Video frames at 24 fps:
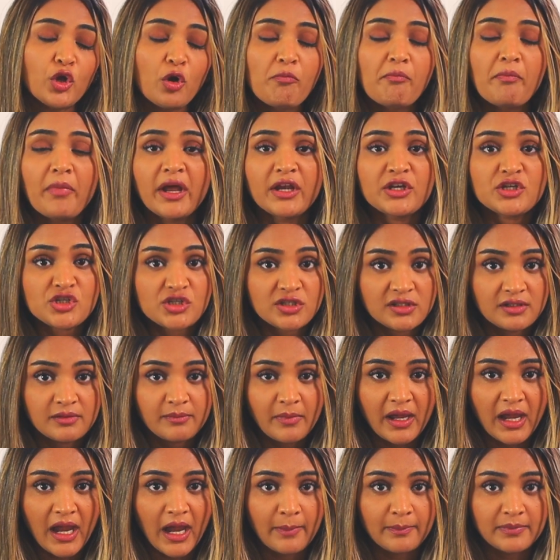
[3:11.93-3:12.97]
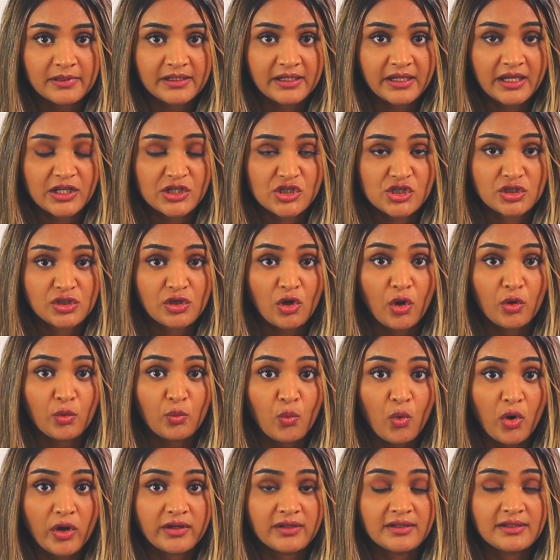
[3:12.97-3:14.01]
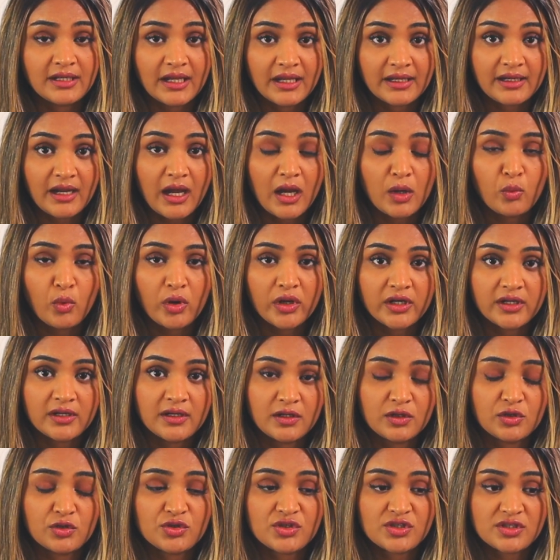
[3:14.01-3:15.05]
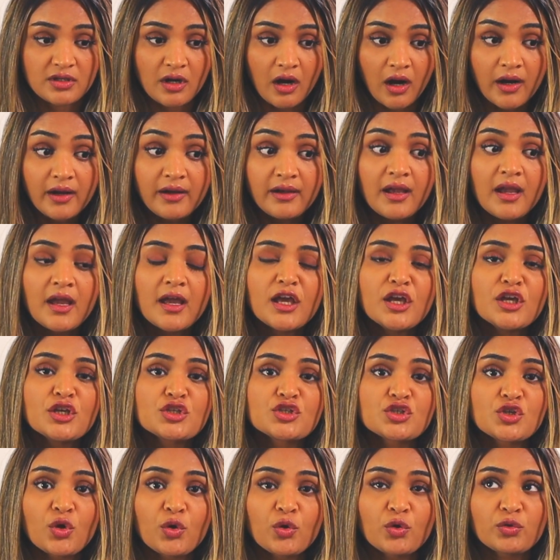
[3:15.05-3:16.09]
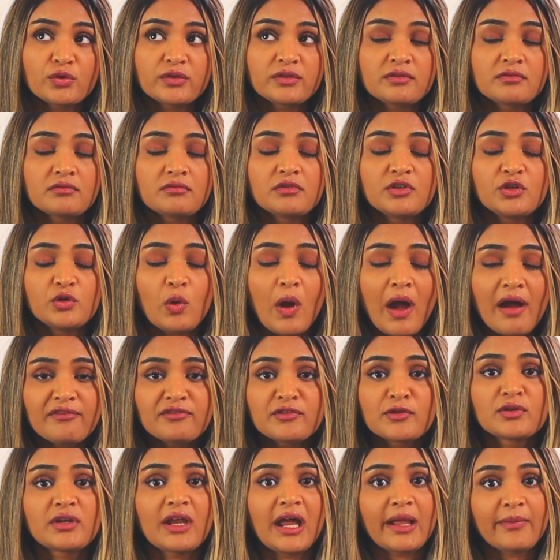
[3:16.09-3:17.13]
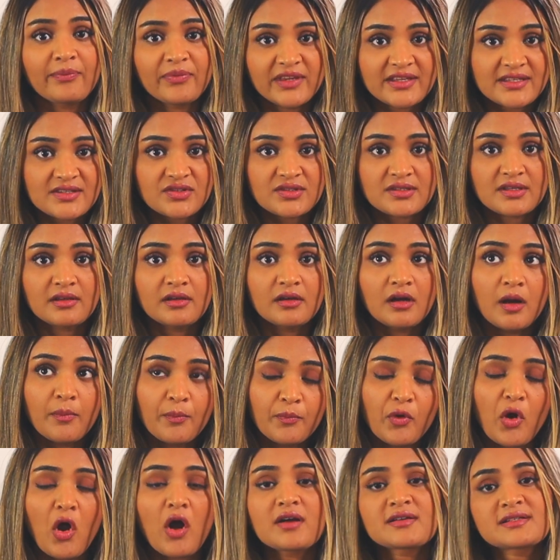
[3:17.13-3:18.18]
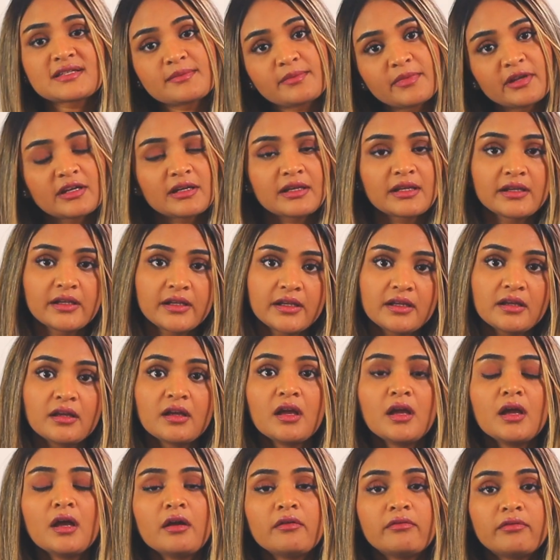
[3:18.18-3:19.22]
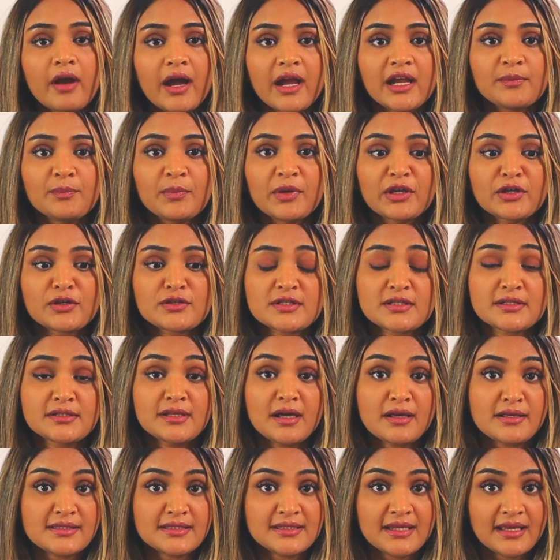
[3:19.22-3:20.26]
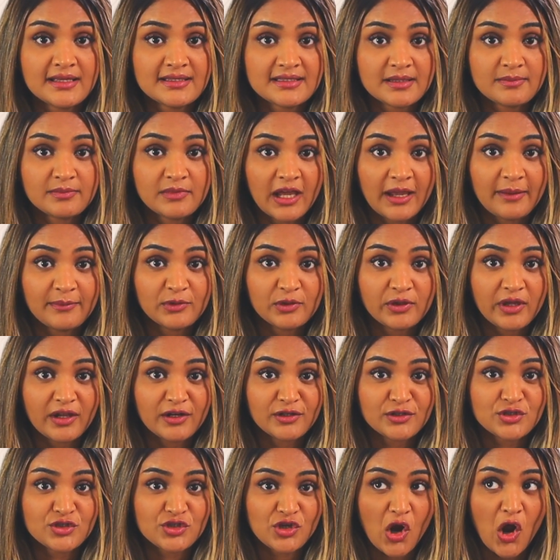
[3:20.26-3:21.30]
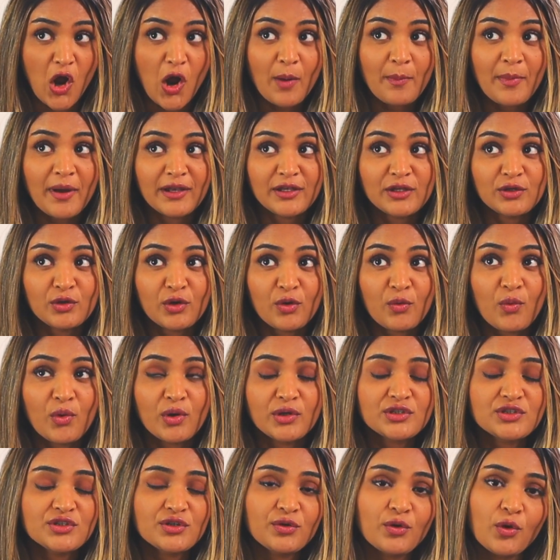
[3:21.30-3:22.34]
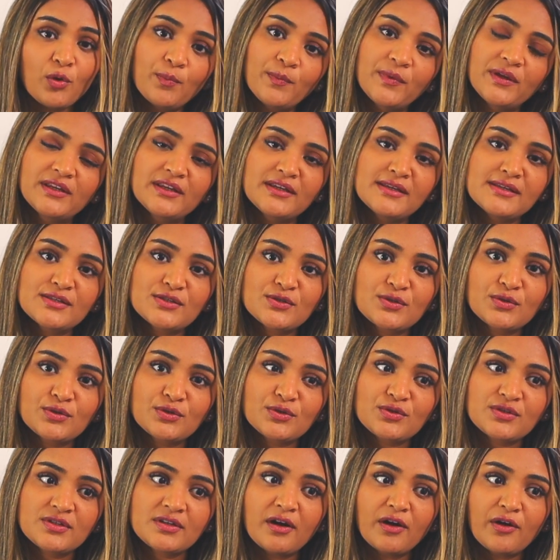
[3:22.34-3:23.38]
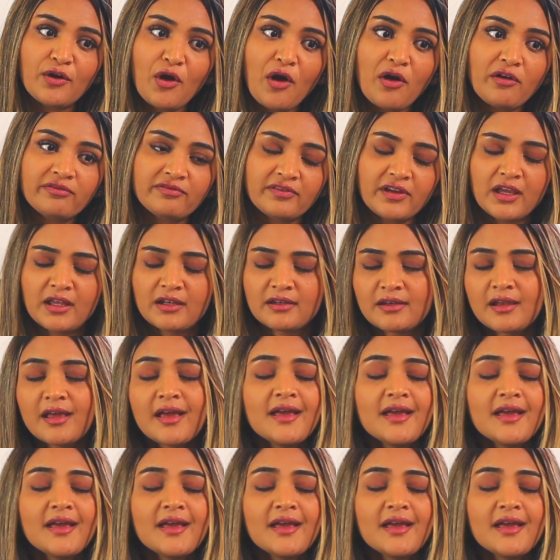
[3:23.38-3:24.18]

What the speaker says: mention in my application on what date I wanted it to start. So you have to time this approximately right, because it does take some time to get a job, and you don't want your OPTs to start off in